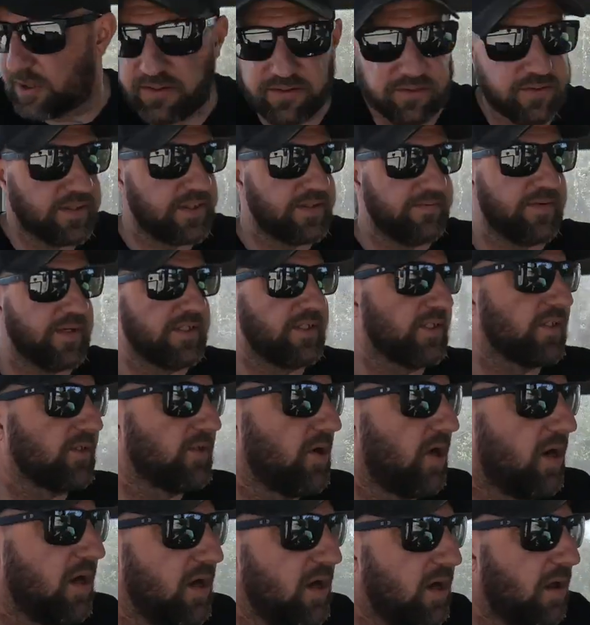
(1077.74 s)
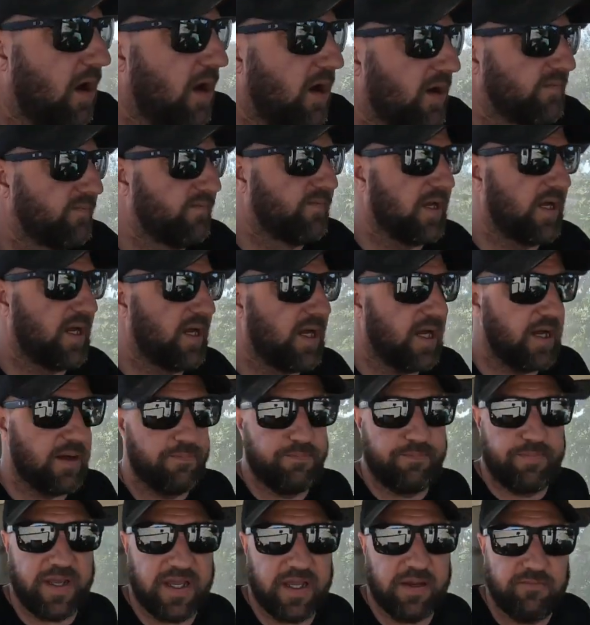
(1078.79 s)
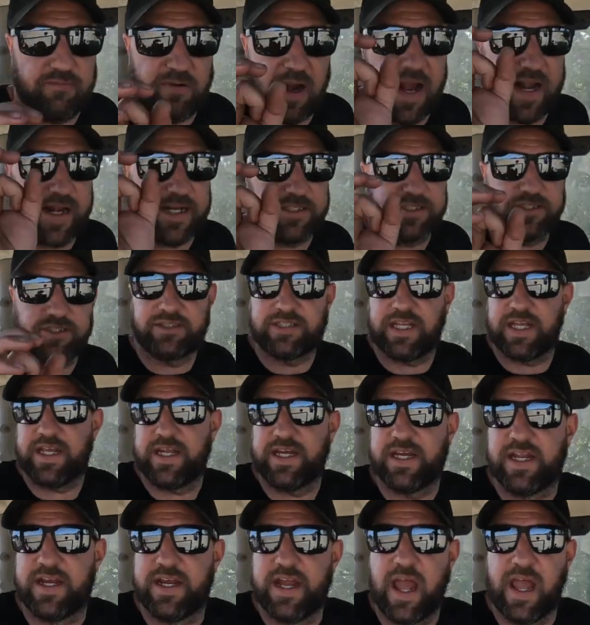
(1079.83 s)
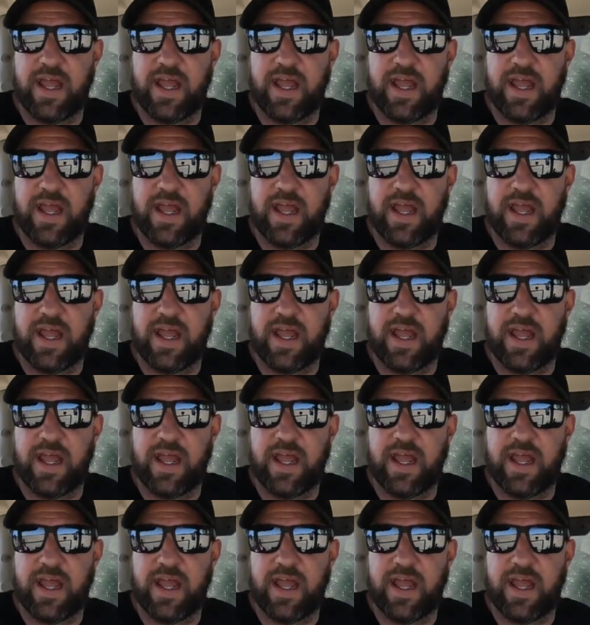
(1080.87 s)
wondering if I just got a lot of big radish seed in